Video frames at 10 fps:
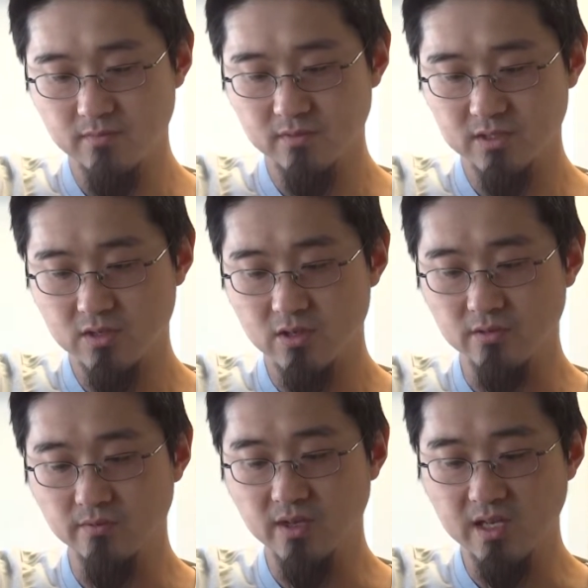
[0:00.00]
what's
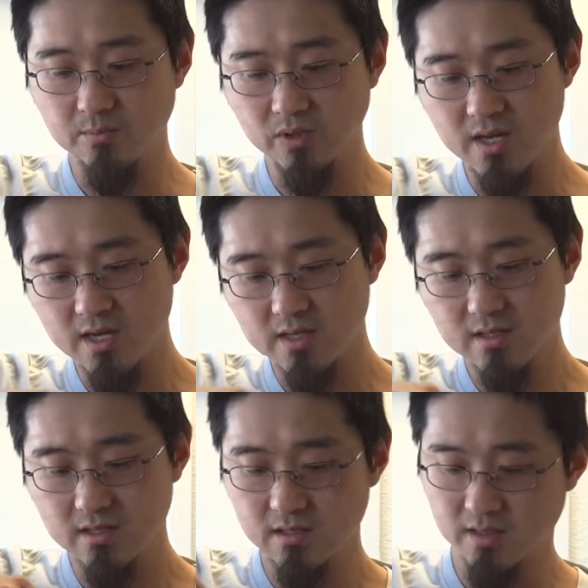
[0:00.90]
called V-block
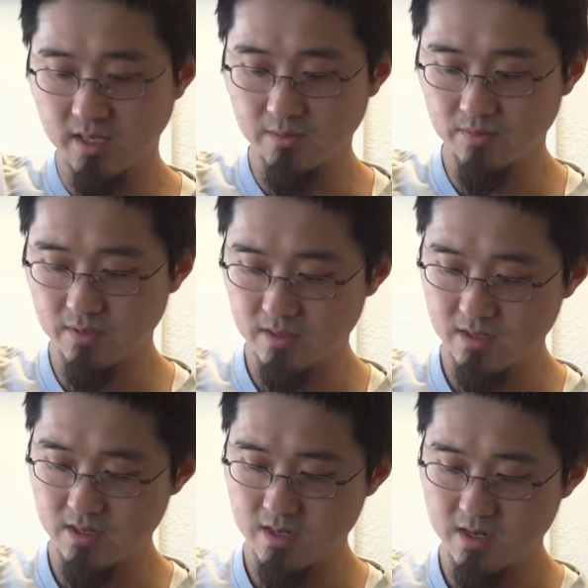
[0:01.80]
clamp,
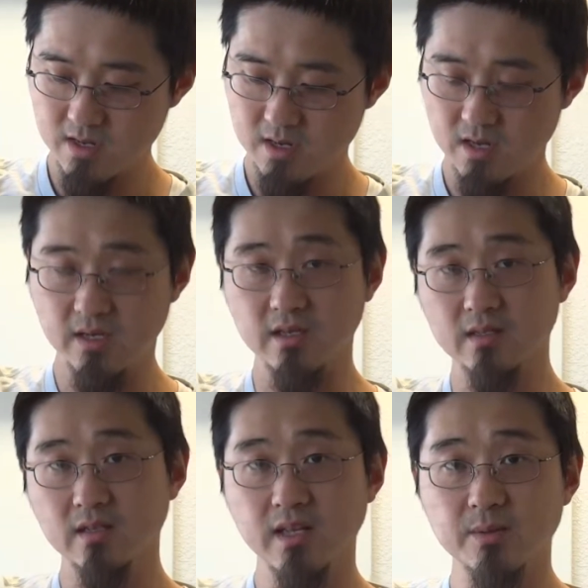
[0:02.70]
and
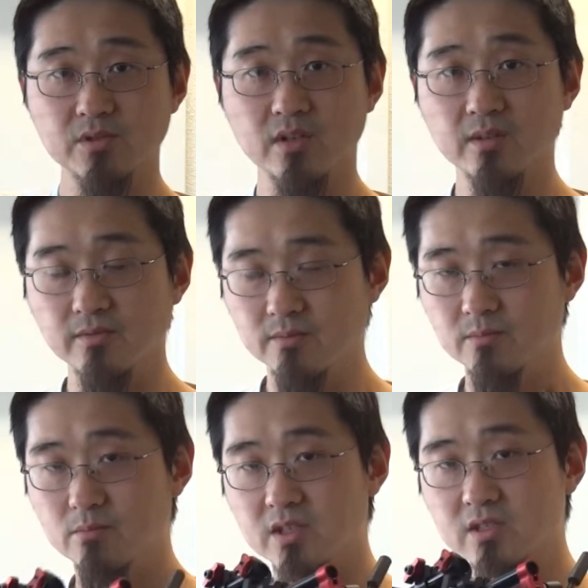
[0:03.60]
it clamps on
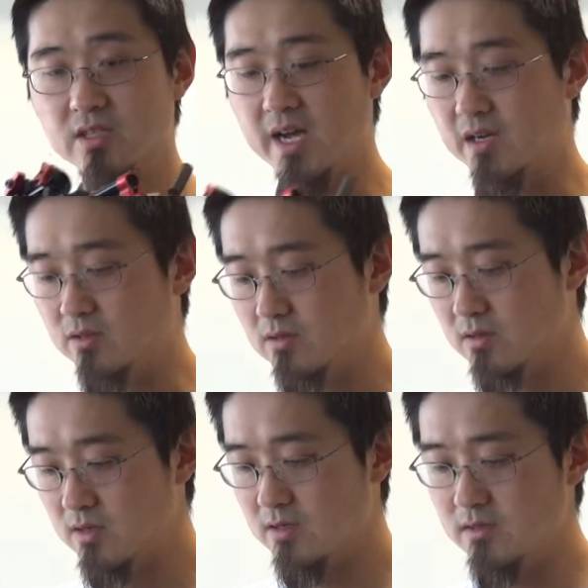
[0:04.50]
much tighter
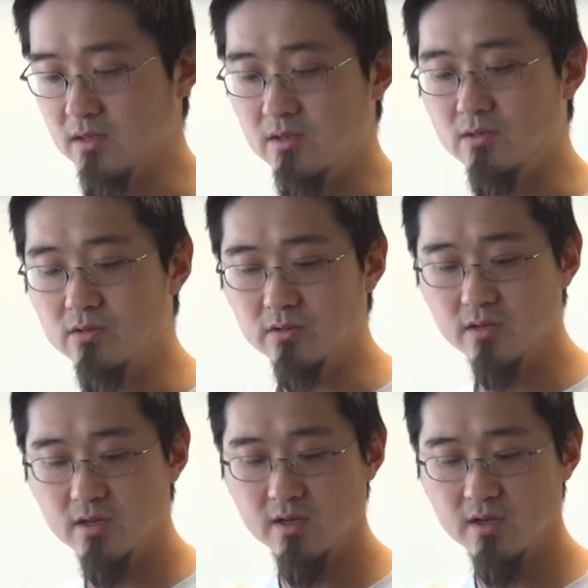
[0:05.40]
than the old